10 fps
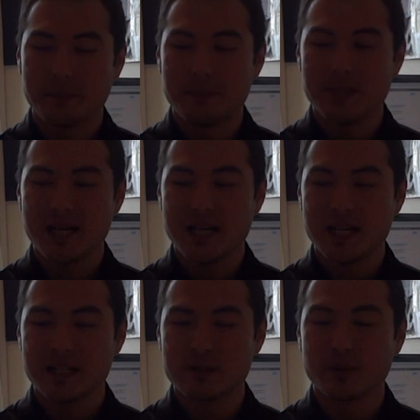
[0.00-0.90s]

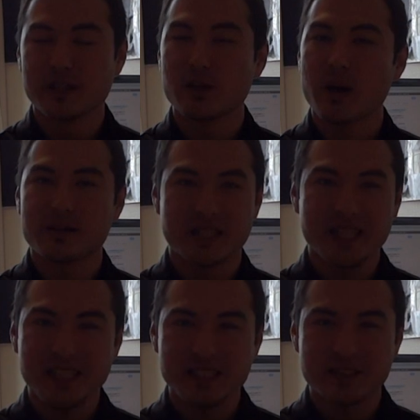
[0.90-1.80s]
But when you go out to
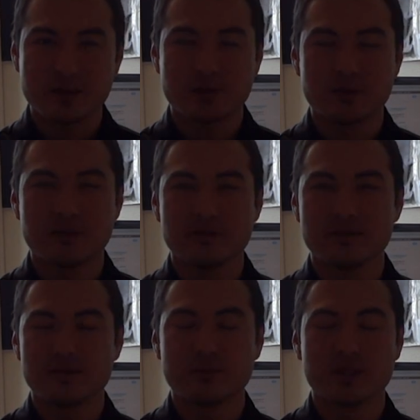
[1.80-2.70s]
eat,
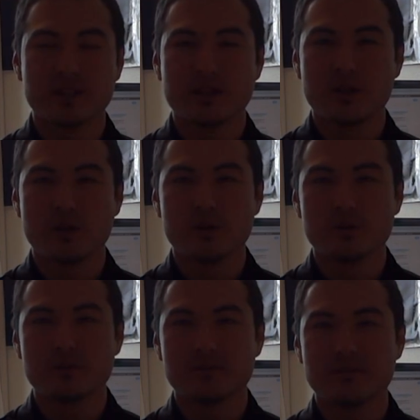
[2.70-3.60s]
when you
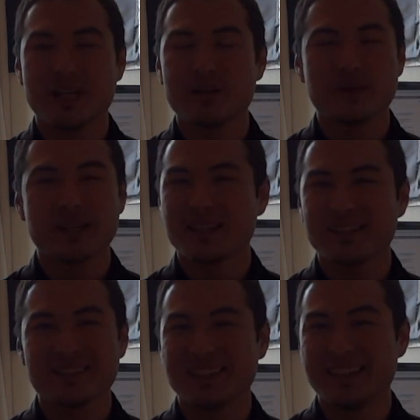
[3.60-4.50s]
go
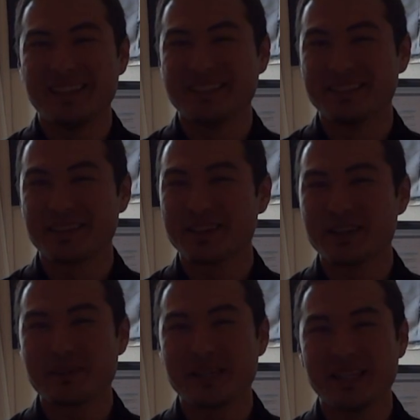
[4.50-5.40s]
anywhere, they're going
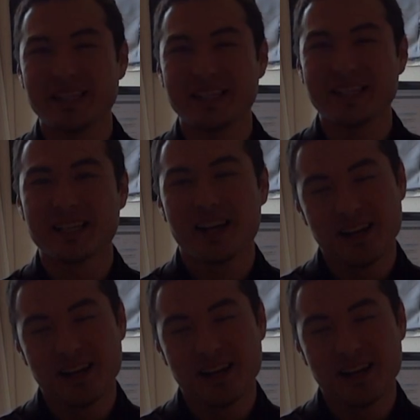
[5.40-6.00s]
to be,